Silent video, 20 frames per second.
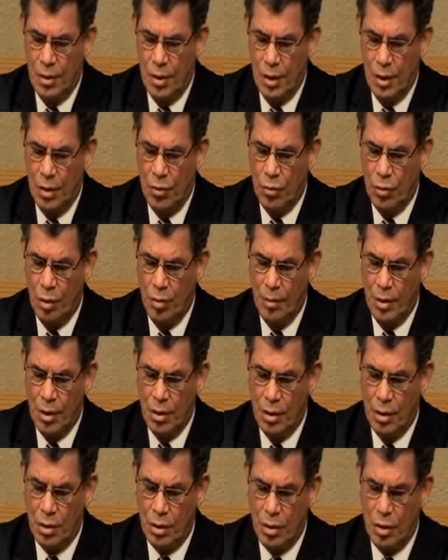a
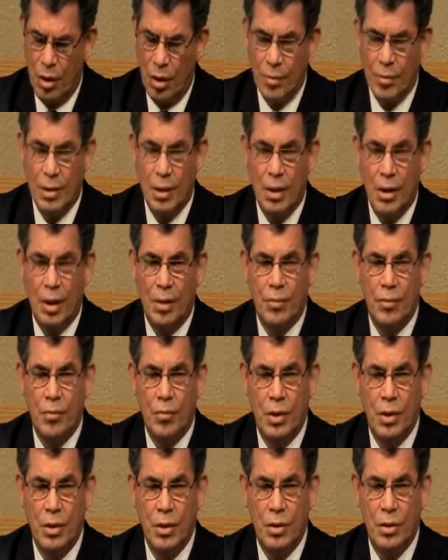woman called me up,
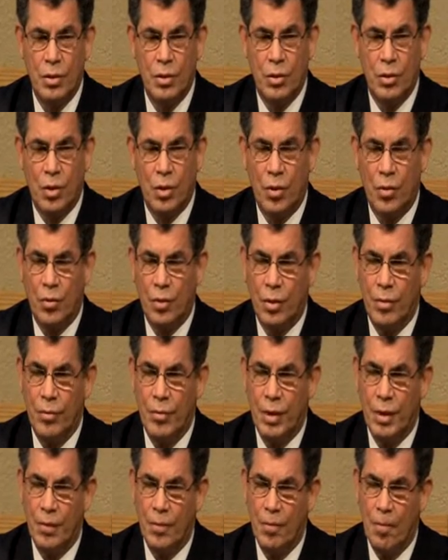wanted to talk with
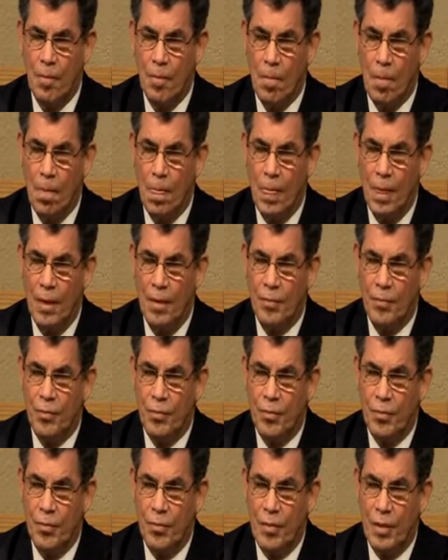me.
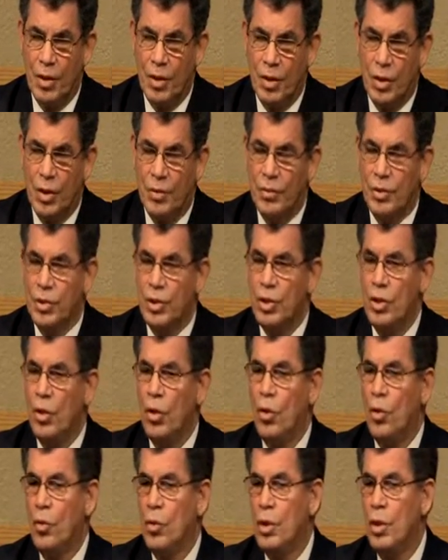She was the
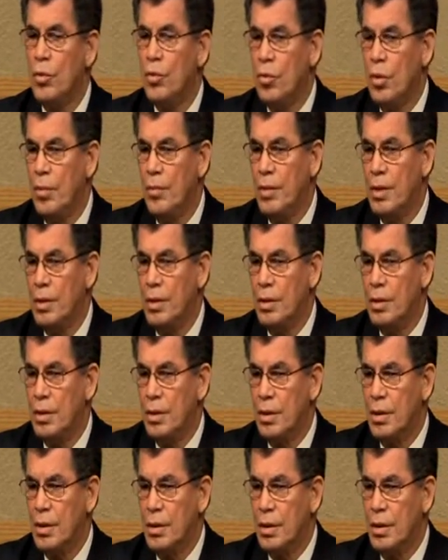only woman
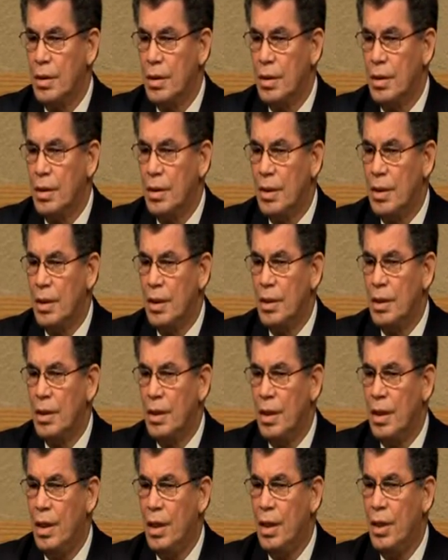in the
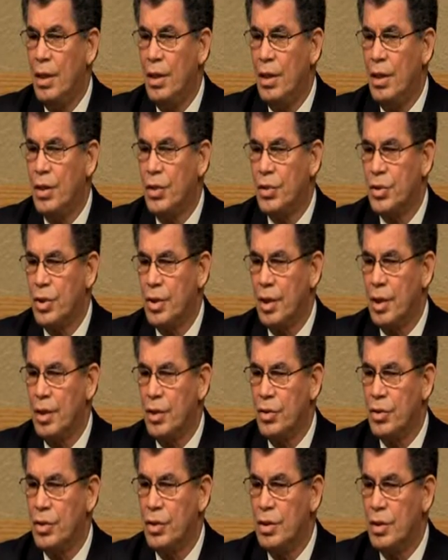higher
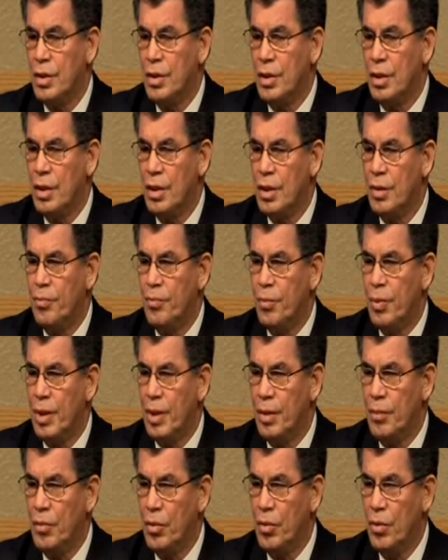echelons of
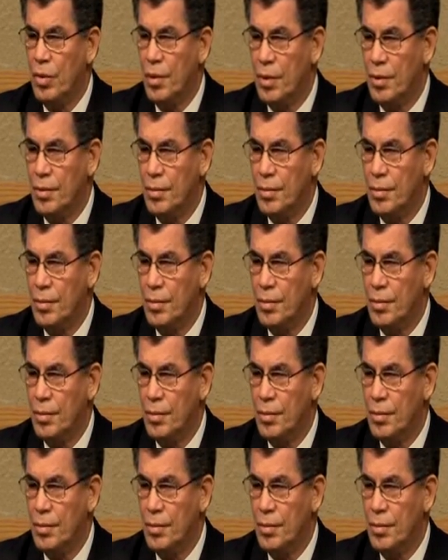Playboy.